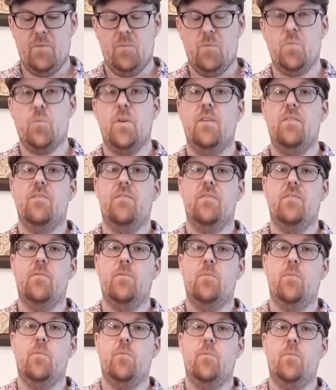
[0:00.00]
we
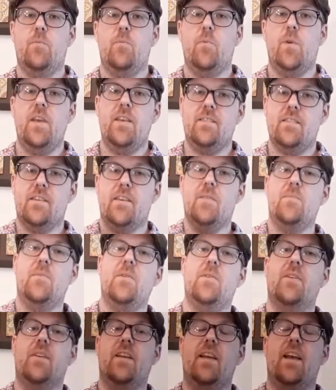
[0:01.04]
as a
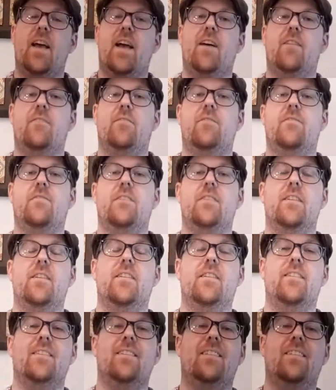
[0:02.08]
community have
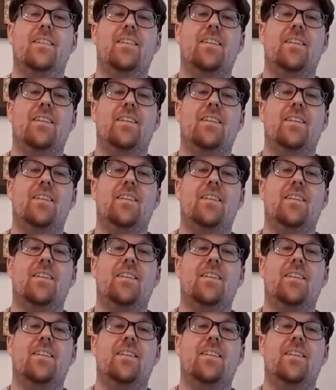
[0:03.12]
done,